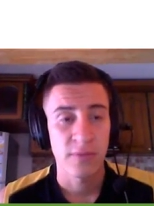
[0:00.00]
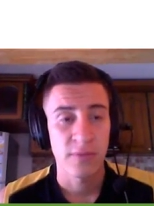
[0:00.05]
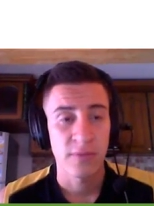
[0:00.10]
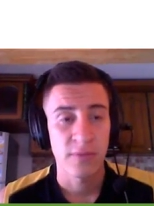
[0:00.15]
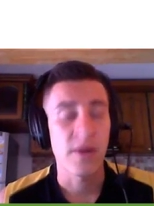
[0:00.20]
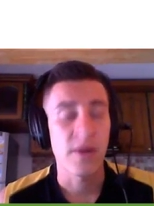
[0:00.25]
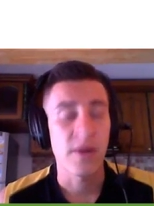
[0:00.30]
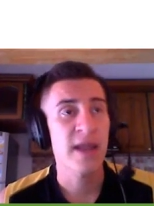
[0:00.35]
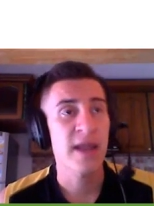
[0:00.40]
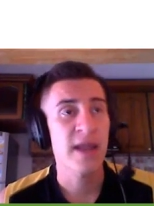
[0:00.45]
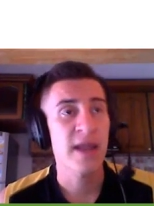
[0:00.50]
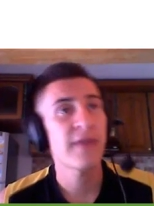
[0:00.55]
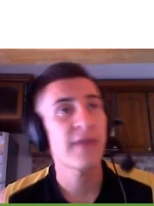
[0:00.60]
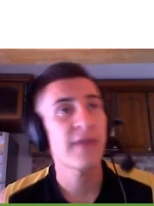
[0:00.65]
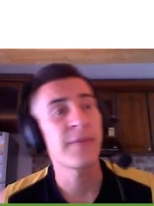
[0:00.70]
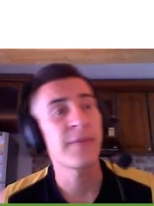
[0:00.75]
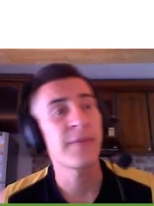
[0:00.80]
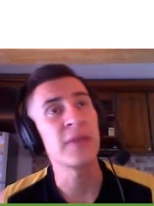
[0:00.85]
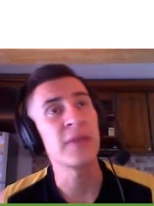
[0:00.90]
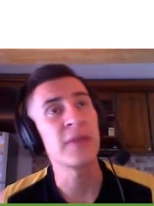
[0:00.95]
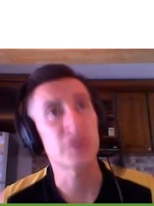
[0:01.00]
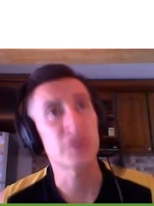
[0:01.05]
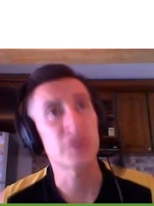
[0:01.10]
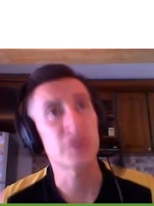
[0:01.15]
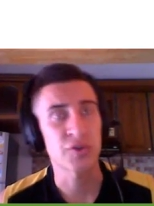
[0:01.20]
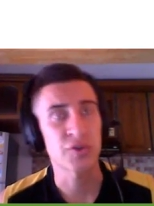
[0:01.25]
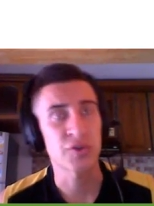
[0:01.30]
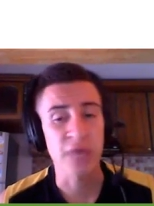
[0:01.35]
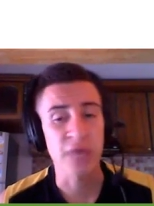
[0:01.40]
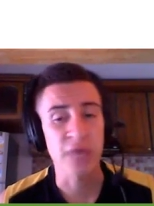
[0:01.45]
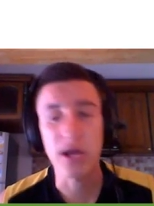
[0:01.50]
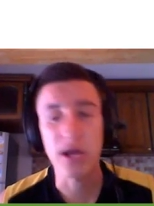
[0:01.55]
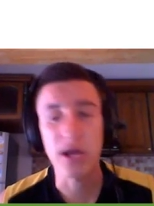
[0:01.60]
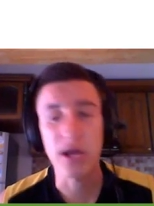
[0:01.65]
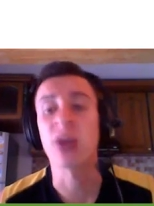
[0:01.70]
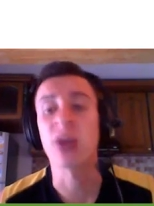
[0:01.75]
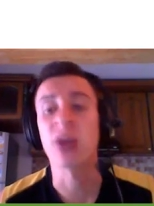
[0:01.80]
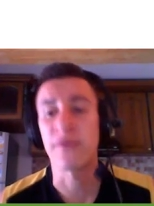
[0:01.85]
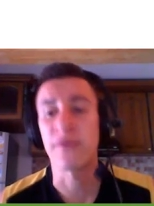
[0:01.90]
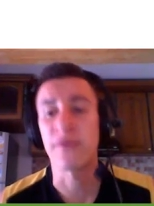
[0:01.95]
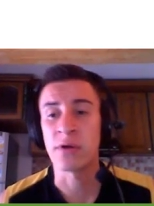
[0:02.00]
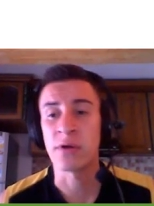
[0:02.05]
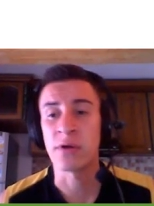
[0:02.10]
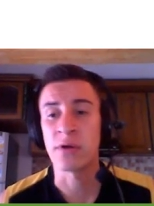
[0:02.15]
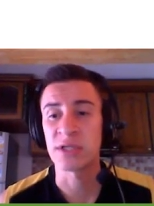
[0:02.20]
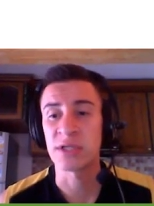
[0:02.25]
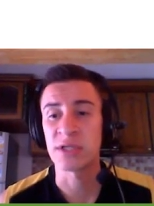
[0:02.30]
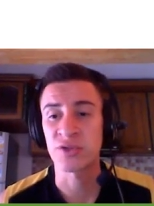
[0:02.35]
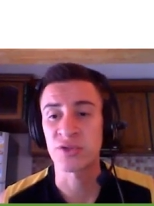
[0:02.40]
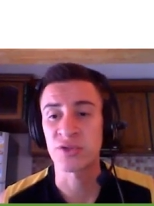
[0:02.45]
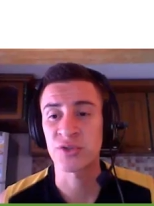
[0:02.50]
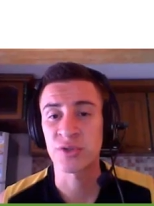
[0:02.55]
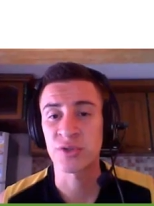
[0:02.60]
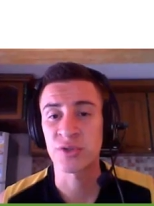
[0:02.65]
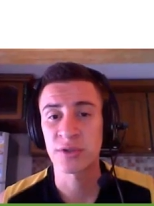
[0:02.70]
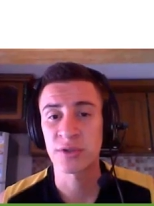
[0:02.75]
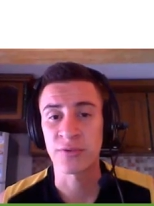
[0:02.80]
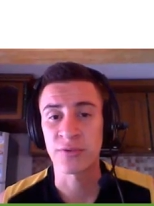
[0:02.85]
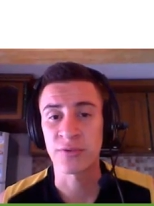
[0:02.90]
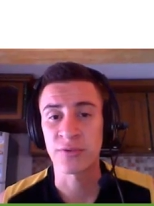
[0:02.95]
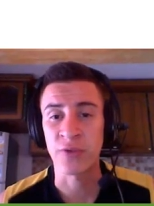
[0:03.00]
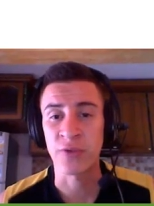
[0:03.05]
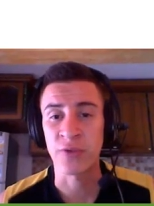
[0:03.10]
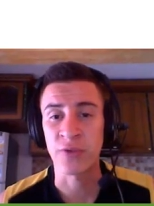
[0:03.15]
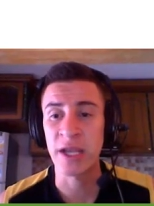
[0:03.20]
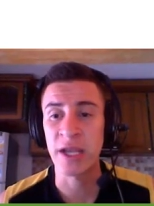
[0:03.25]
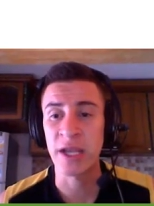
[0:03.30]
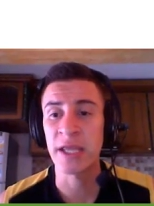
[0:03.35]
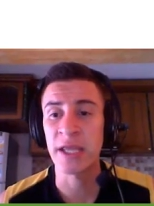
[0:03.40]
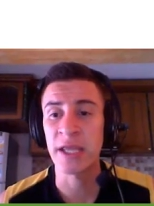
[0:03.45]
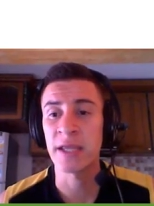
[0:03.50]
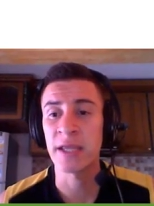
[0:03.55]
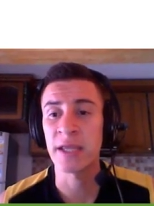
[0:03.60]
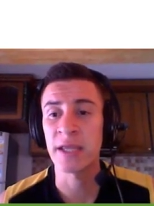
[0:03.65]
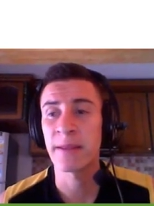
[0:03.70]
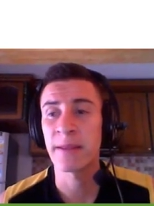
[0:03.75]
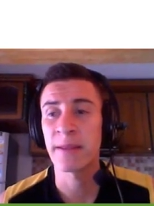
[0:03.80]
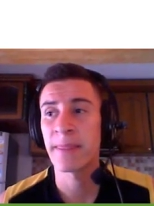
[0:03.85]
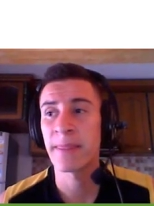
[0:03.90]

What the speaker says: what if a video is really colorful, is really